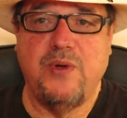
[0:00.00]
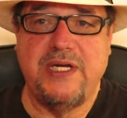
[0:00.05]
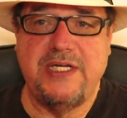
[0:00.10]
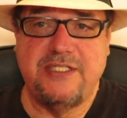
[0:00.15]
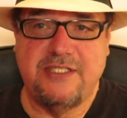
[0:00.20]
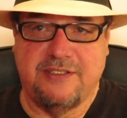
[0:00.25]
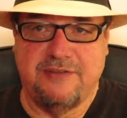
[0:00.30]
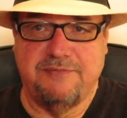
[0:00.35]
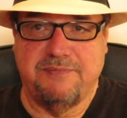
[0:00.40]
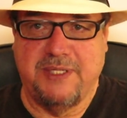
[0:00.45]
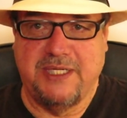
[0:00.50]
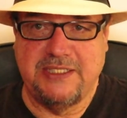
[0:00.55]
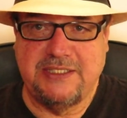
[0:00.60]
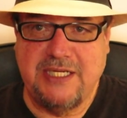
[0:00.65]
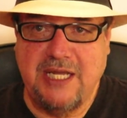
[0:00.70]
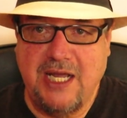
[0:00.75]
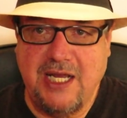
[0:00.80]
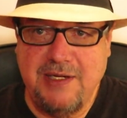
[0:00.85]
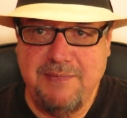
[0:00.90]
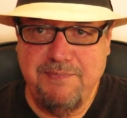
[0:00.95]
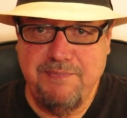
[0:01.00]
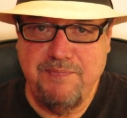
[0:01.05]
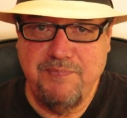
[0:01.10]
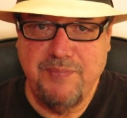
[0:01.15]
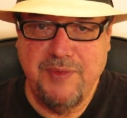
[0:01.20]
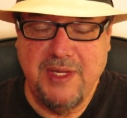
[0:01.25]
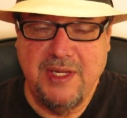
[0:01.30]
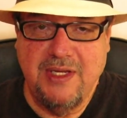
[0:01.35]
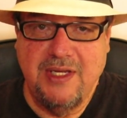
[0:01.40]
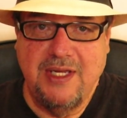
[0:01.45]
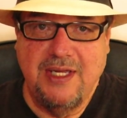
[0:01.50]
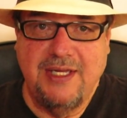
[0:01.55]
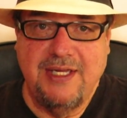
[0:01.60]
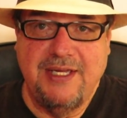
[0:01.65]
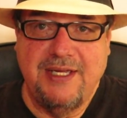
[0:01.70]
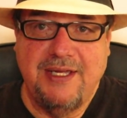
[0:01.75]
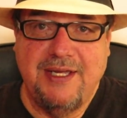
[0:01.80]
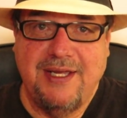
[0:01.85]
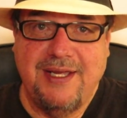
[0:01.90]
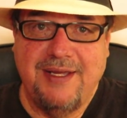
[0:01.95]
waste of my time,
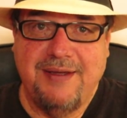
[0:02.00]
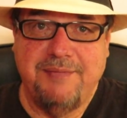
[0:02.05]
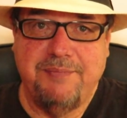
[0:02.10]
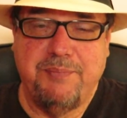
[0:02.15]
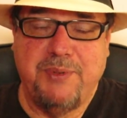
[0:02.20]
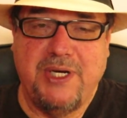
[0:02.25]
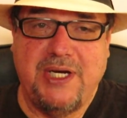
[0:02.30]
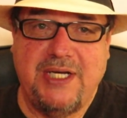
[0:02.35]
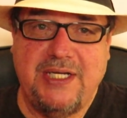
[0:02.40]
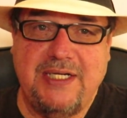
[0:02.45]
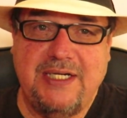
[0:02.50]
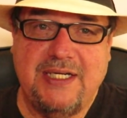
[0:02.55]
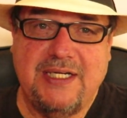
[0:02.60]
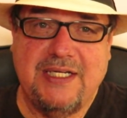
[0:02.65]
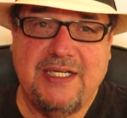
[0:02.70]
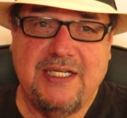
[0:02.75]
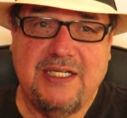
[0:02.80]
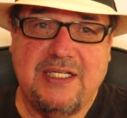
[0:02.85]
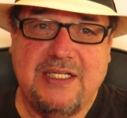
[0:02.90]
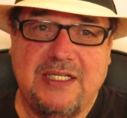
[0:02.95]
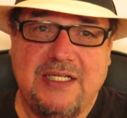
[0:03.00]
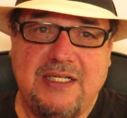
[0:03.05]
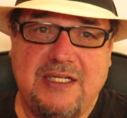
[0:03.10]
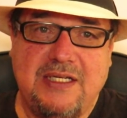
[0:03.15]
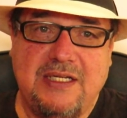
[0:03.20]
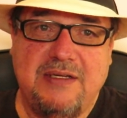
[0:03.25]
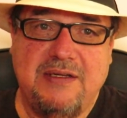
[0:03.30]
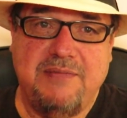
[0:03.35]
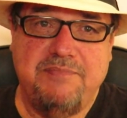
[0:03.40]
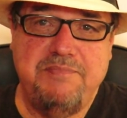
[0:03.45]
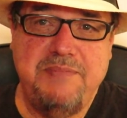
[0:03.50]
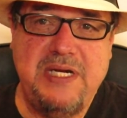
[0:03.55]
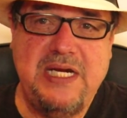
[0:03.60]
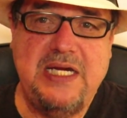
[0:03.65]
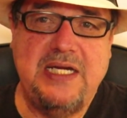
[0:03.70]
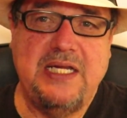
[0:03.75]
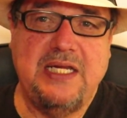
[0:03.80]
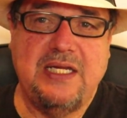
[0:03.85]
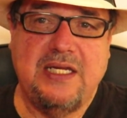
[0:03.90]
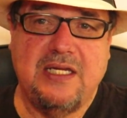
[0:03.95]
but
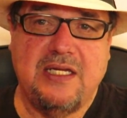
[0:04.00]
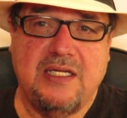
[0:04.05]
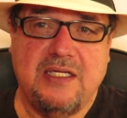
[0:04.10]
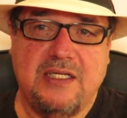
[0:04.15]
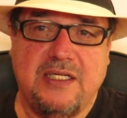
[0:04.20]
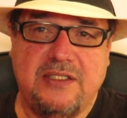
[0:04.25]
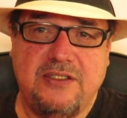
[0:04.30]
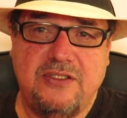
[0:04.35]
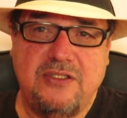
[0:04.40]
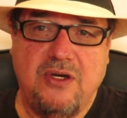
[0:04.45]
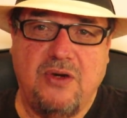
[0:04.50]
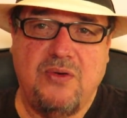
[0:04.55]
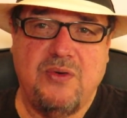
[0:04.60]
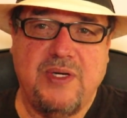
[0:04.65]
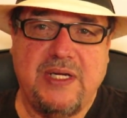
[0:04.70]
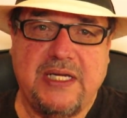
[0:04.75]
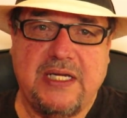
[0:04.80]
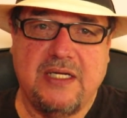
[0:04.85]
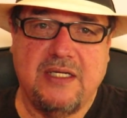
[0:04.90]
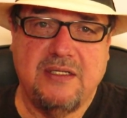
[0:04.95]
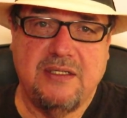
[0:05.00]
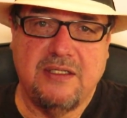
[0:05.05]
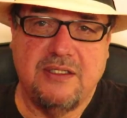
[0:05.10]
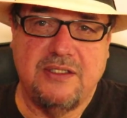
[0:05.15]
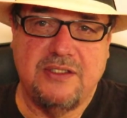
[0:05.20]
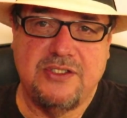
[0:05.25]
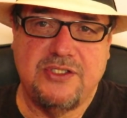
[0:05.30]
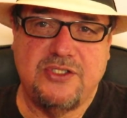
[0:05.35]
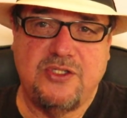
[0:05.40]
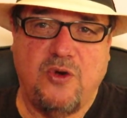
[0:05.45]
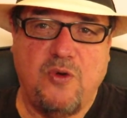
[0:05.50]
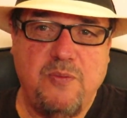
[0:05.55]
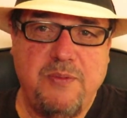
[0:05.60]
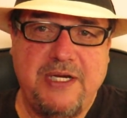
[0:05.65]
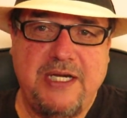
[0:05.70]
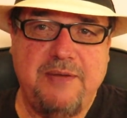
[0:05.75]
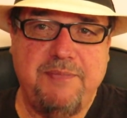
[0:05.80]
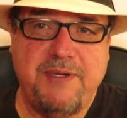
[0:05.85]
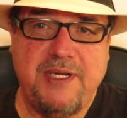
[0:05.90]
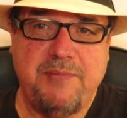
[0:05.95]
meeting and knowing so
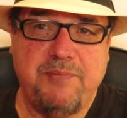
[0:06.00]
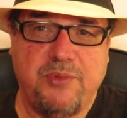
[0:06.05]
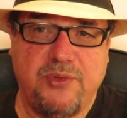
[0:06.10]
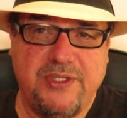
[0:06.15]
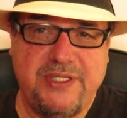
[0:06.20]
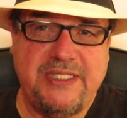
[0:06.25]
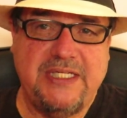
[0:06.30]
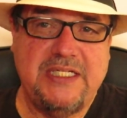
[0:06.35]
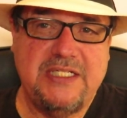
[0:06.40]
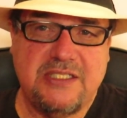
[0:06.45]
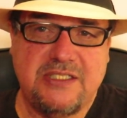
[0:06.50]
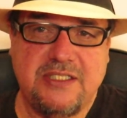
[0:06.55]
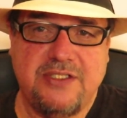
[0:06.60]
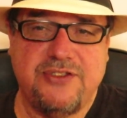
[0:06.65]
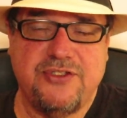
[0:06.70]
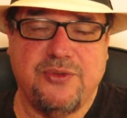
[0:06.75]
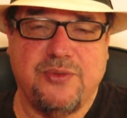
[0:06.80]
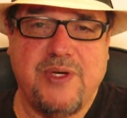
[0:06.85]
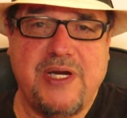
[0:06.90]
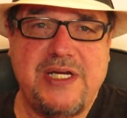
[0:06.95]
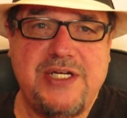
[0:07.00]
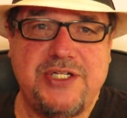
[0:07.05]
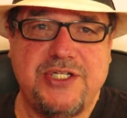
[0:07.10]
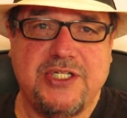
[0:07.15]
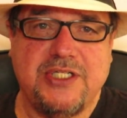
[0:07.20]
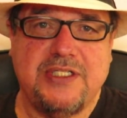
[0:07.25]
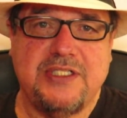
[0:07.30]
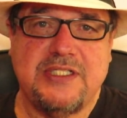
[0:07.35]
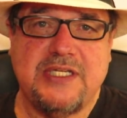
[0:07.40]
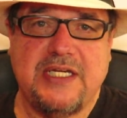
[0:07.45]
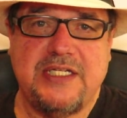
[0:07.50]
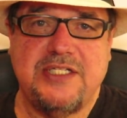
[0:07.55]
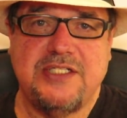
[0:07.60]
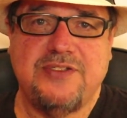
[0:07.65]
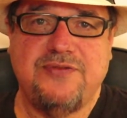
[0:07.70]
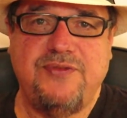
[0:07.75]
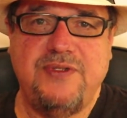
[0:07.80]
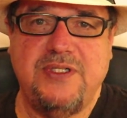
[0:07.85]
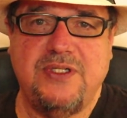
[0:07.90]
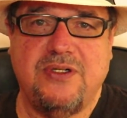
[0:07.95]
many people in these situations, I
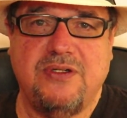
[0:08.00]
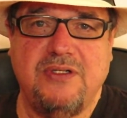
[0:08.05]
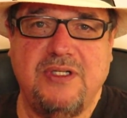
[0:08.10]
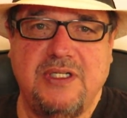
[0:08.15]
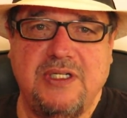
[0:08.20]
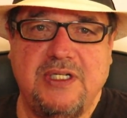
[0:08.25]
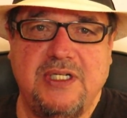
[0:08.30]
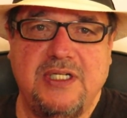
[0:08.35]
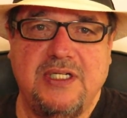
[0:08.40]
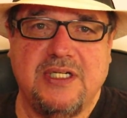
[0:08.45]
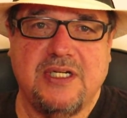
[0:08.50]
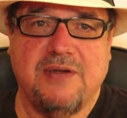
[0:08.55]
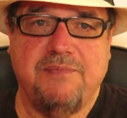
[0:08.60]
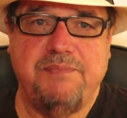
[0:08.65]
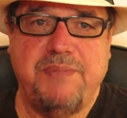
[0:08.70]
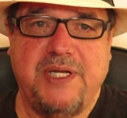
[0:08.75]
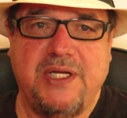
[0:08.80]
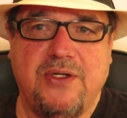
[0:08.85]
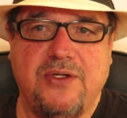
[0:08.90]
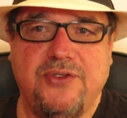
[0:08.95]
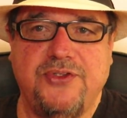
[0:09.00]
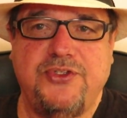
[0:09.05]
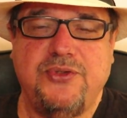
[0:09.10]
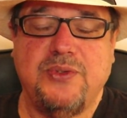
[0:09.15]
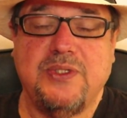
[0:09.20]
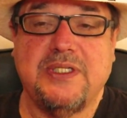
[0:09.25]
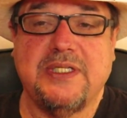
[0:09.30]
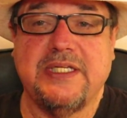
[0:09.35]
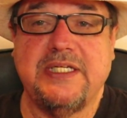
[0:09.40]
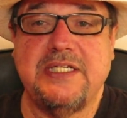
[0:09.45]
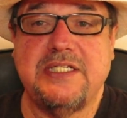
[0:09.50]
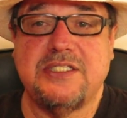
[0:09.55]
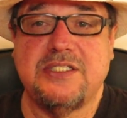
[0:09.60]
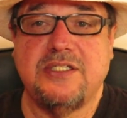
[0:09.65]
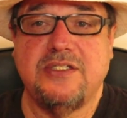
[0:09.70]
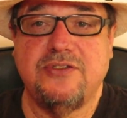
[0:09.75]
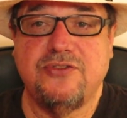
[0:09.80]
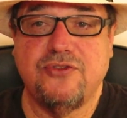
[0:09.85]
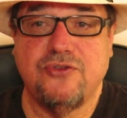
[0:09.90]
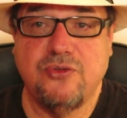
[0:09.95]
just feel compelled to at
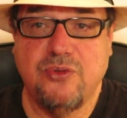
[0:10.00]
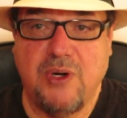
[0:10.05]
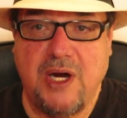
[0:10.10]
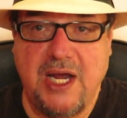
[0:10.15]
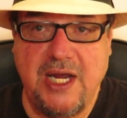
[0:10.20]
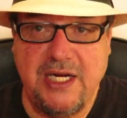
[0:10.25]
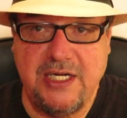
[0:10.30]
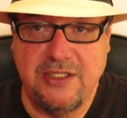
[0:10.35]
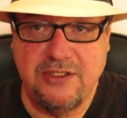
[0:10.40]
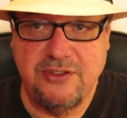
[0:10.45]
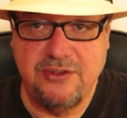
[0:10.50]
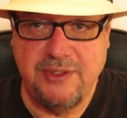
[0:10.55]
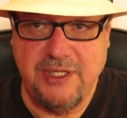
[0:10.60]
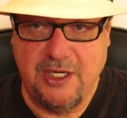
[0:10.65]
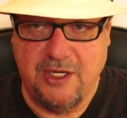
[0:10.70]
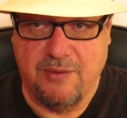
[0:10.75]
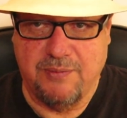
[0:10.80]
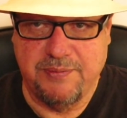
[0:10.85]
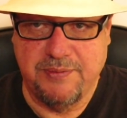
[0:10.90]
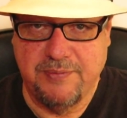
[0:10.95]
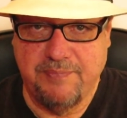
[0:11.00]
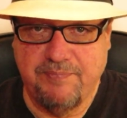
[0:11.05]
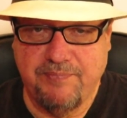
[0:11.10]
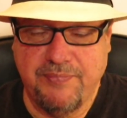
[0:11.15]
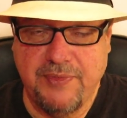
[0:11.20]
least try to help.